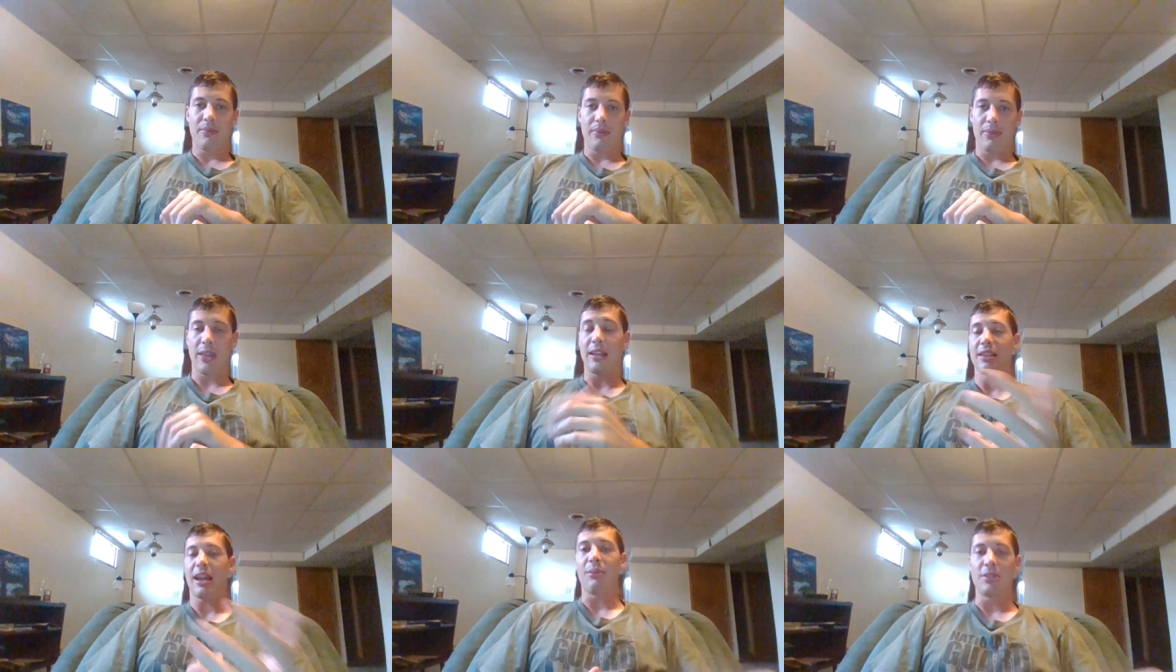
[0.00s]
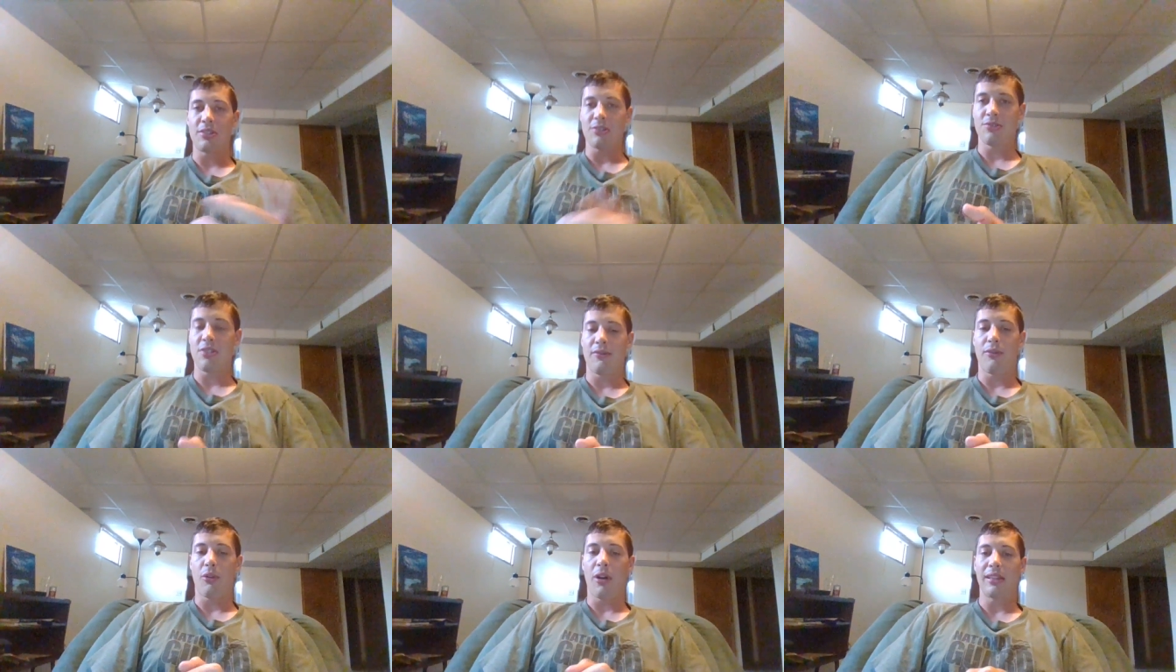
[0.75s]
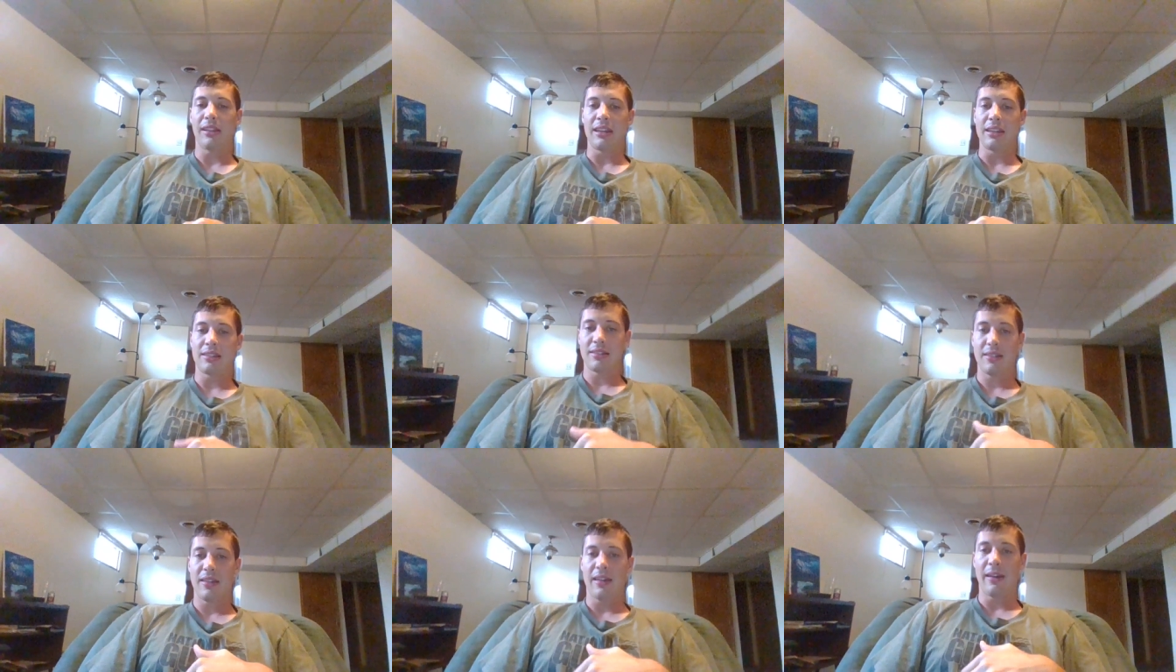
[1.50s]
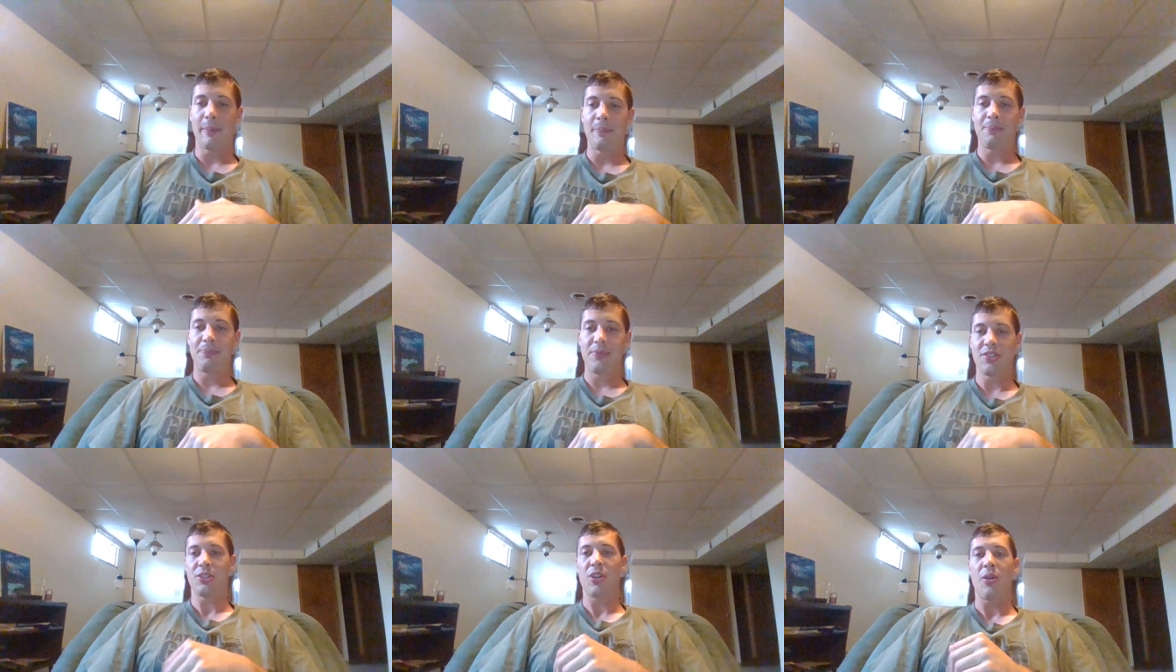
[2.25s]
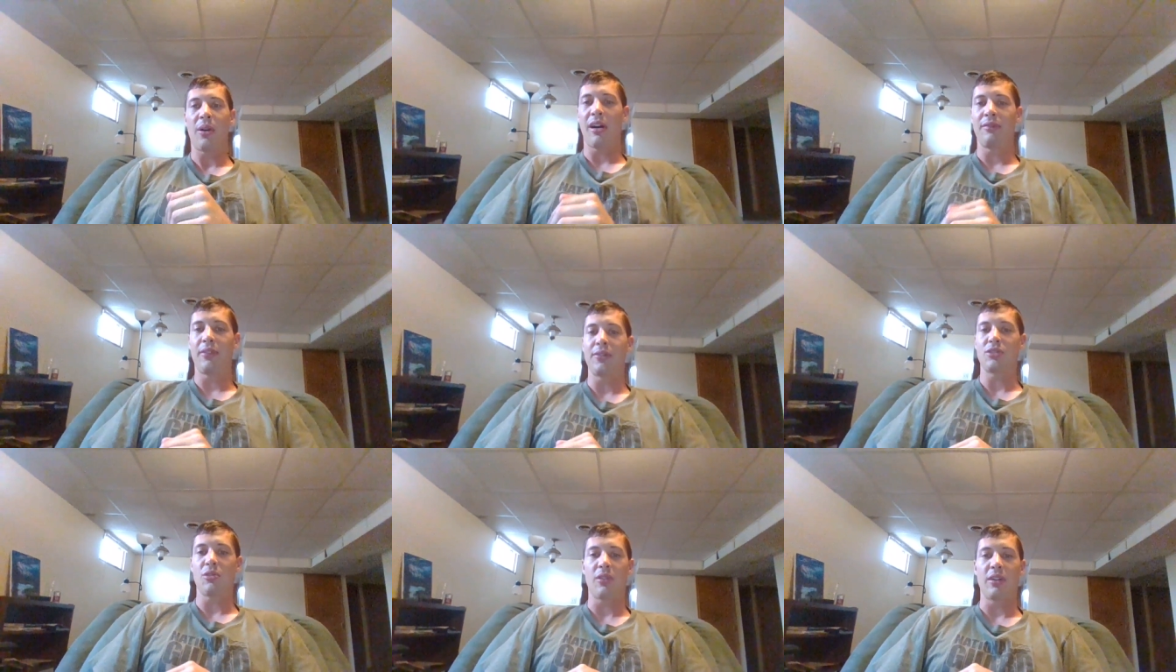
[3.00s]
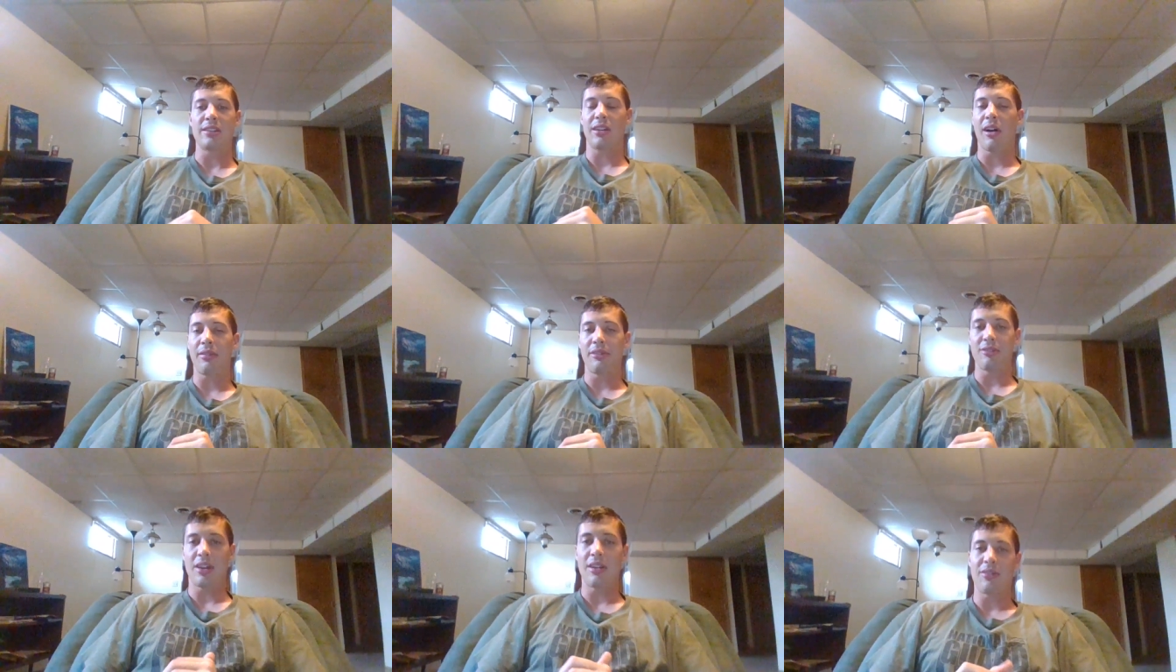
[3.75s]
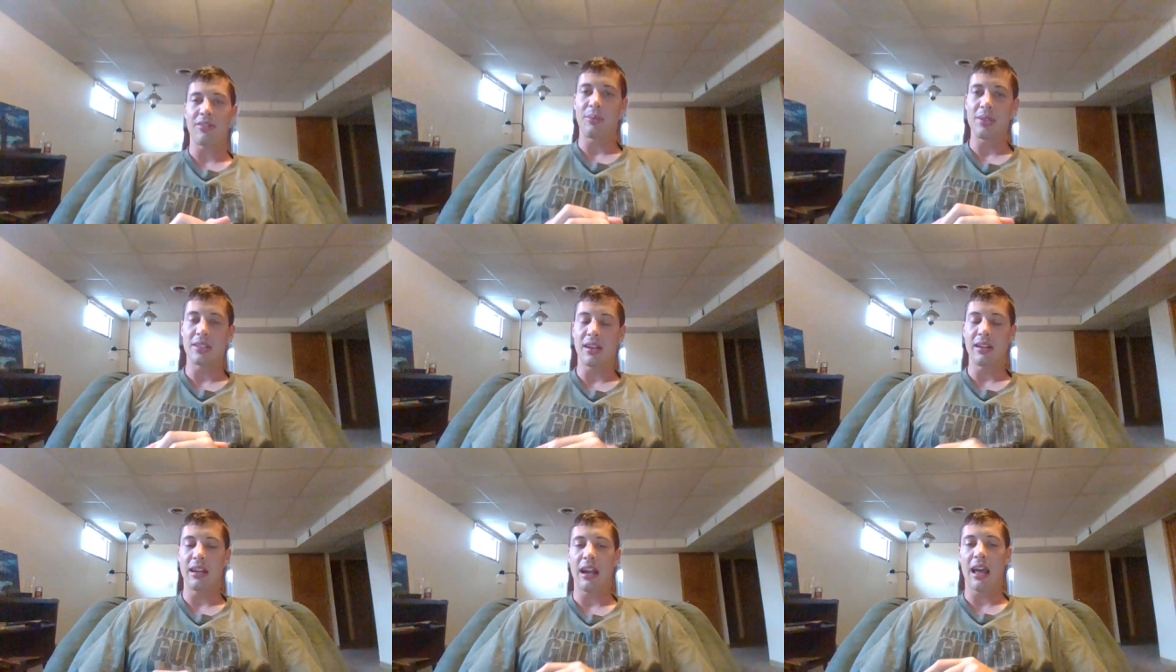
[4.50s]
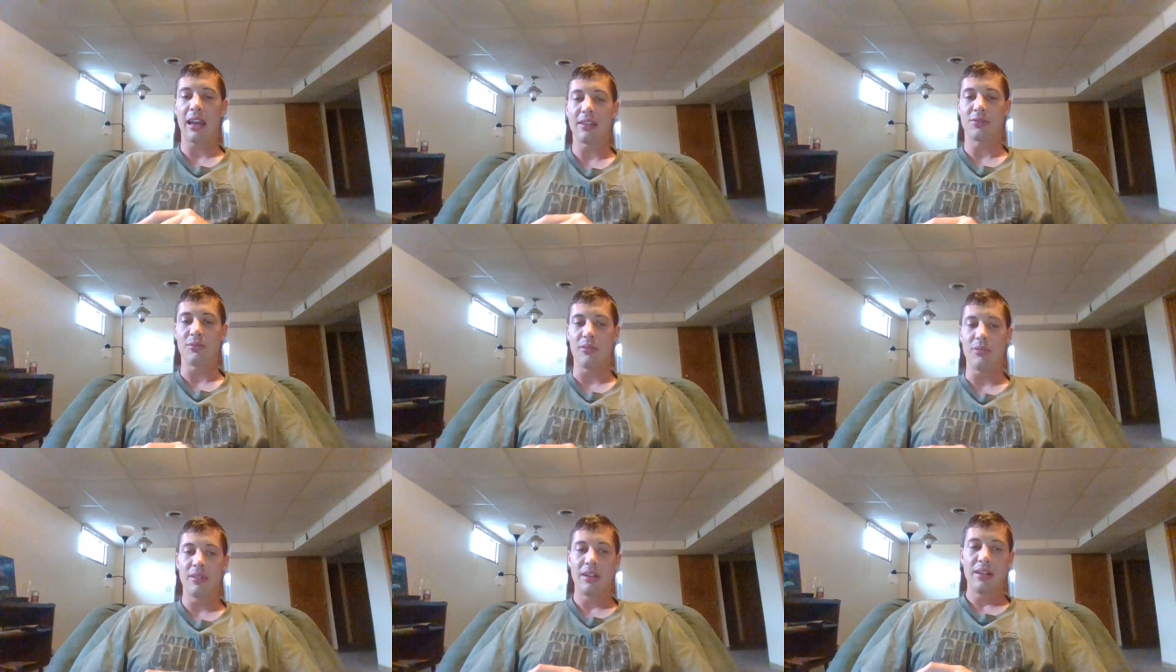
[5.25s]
things I was searching for, at least just going off of stories and authors I know that we studied in high school.